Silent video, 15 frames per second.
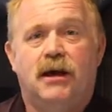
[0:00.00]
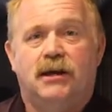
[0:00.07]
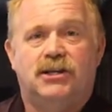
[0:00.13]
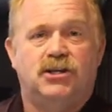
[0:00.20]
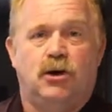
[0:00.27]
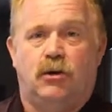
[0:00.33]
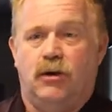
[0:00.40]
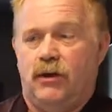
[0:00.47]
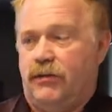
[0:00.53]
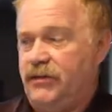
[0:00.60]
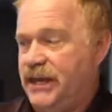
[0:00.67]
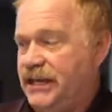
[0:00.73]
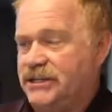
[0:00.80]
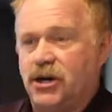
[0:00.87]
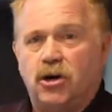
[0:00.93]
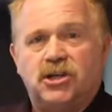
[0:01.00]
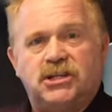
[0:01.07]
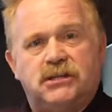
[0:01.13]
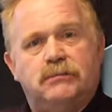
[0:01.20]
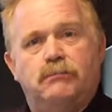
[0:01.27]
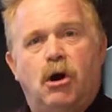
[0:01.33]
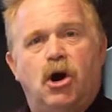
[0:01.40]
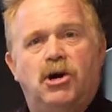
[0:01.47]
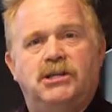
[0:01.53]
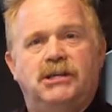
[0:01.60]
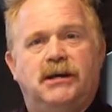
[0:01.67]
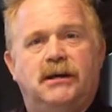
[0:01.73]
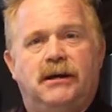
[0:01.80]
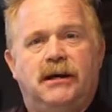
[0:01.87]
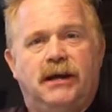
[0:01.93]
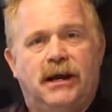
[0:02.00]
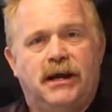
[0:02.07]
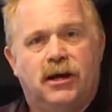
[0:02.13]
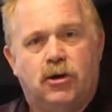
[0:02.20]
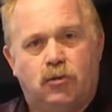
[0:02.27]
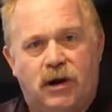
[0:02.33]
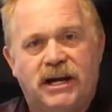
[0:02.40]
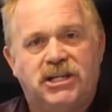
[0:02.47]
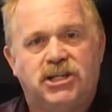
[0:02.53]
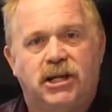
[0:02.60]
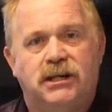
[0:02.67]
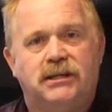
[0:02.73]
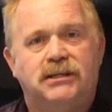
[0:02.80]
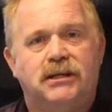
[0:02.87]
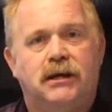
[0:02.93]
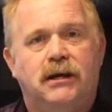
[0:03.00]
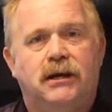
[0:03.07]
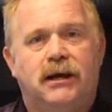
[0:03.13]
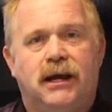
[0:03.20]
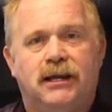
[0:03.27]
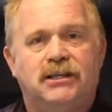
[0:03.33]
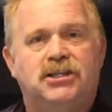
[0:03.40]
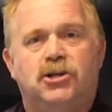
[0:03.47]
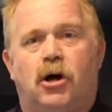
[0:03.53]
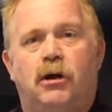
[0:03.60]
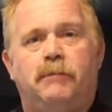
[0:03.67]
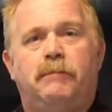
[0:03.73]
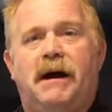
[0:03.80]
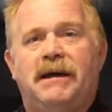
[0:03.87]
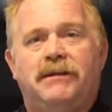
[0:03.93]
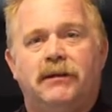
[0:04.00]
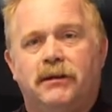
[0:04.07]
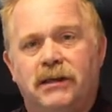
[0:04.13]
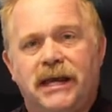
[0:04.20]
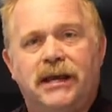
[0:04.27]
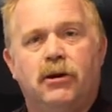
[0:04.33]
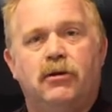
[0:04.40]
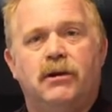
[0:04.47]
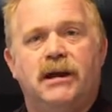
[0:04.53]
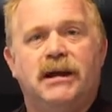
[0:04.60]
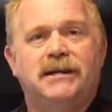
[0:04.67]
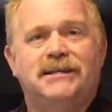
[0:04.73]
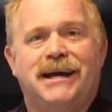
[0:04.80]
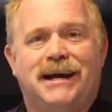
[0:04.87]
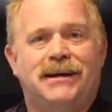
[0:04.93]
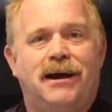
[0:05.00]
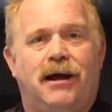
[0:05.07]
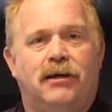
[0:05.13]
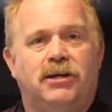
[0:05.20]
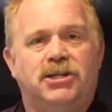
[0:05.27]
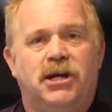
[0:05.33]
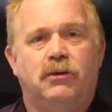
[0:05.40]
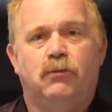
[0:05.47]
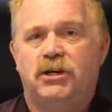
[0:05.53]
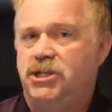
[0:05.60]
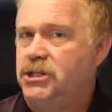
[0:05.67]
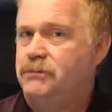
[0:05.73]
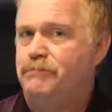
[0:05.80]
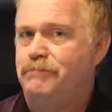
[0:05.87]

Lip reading: So these are smart integrations installed by the leader in technology, which is